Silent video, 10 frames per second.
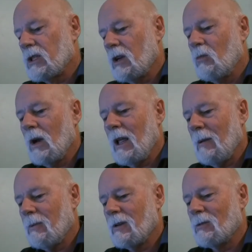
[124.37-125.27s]
So what
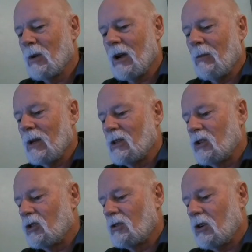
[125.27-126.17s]
happened when I went
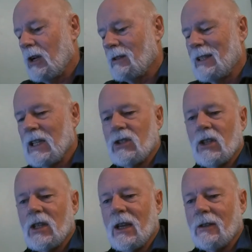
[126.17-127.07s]
to try and test
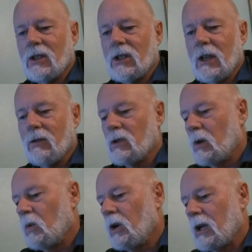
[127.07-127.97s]
this out and just see if it was
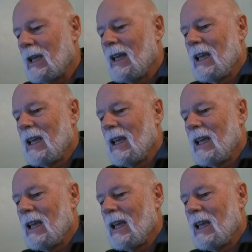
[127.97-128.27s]
going to work